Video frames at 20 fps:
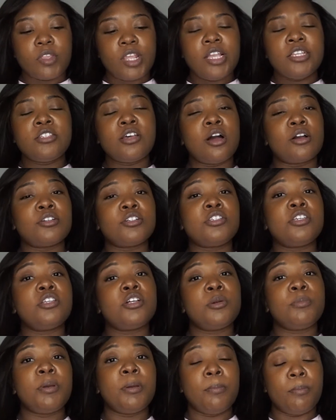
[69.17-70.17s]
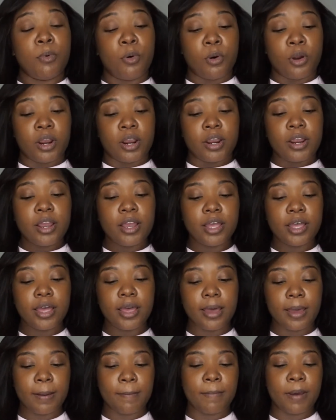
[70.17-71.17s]
talk just a little bit more
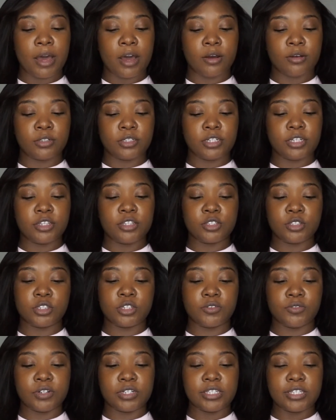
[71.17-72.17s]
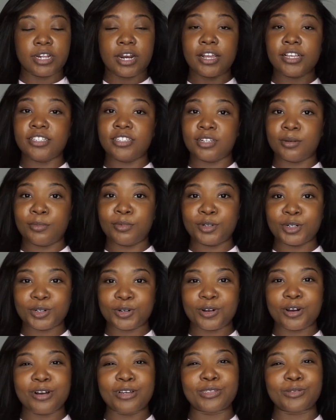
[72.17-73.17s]
about the service that I stumbled
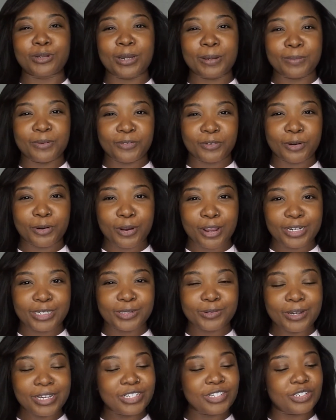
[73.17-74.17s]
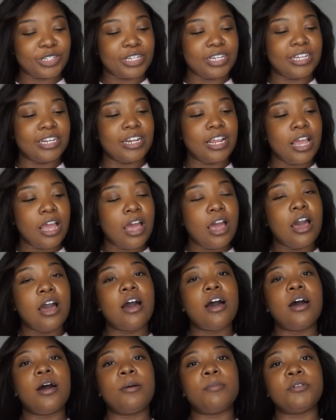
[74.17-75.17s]
across right before graduation,
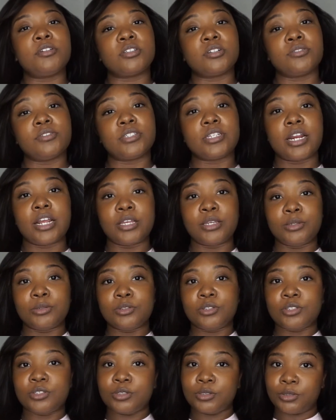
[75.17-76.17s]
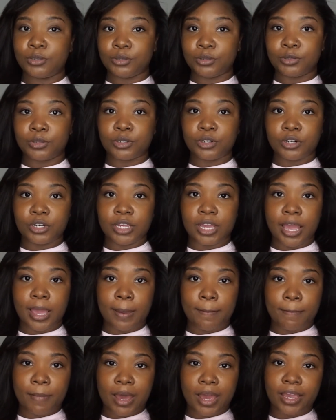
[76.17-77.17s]
the service that I used to
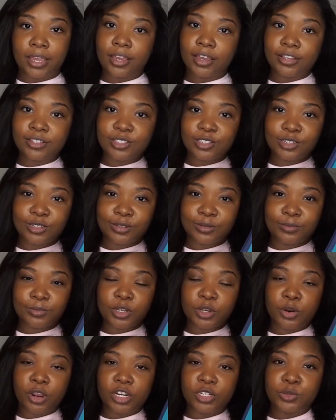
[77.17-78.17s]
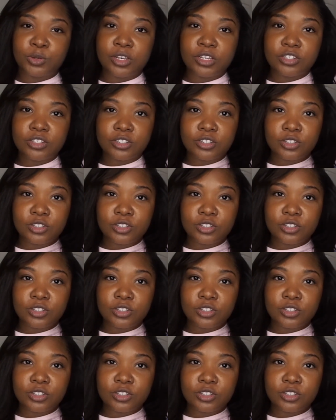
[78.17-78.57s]
create my custom graduation